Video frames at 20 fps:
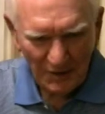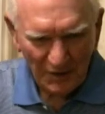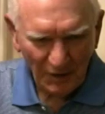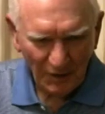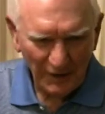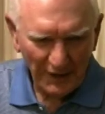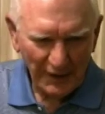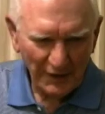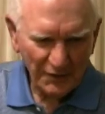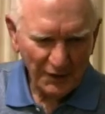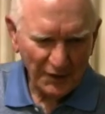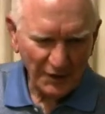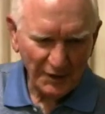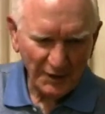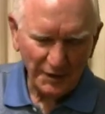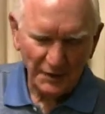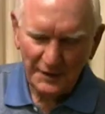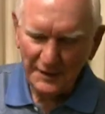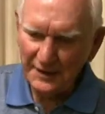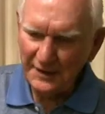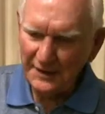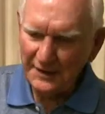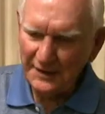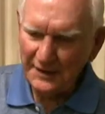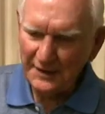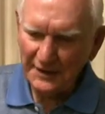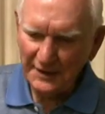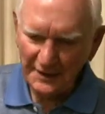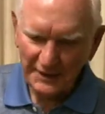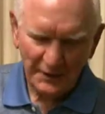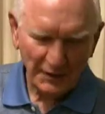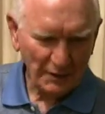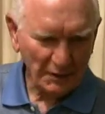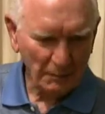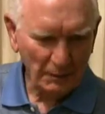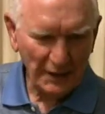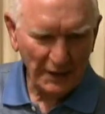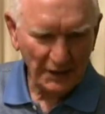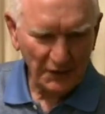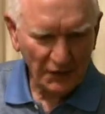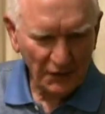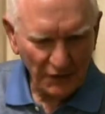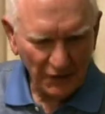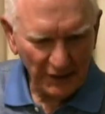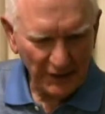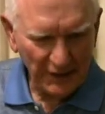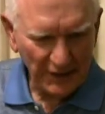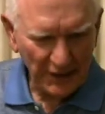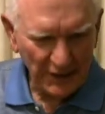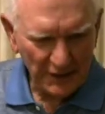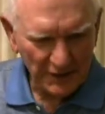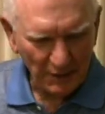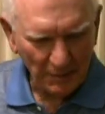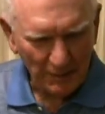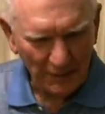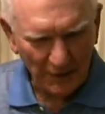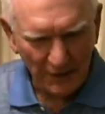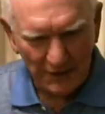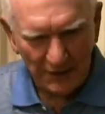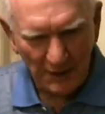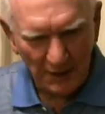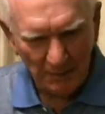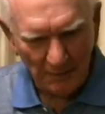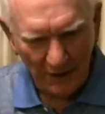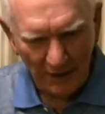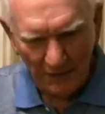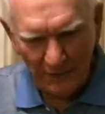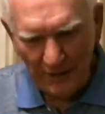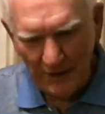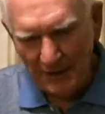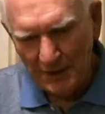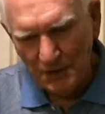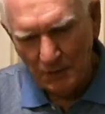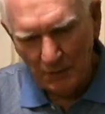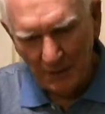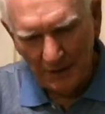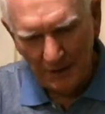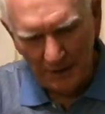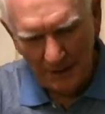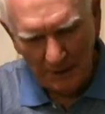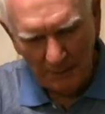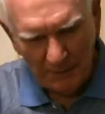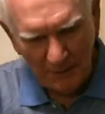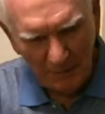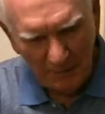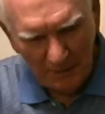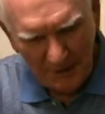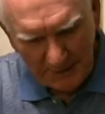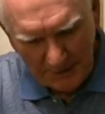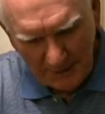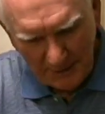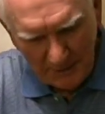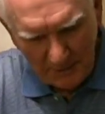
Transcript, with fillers: so after about three days of marching, my feet swelled up so much